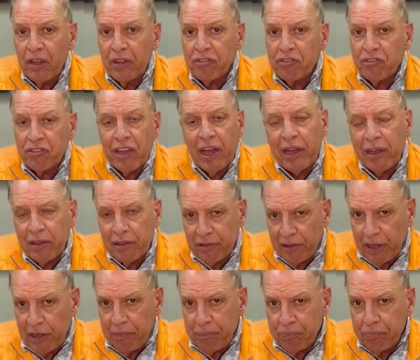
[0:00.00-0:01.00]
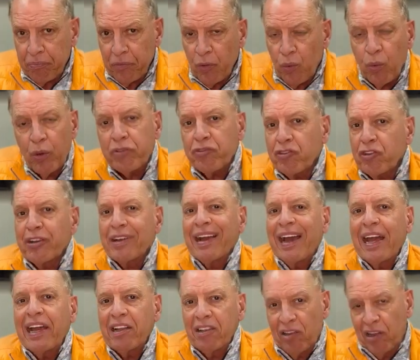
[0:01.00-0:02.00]
Secondly, what's their
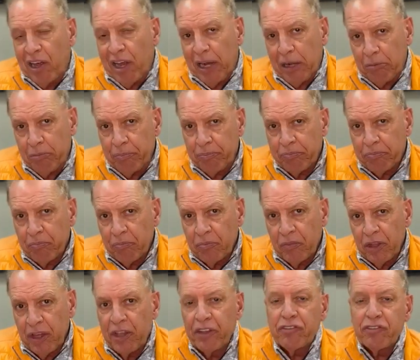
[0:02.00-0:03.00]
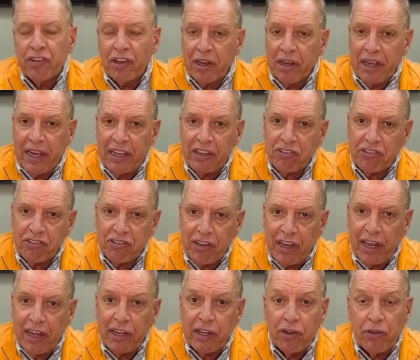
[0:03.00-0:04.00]
gait like? Is their gait steady?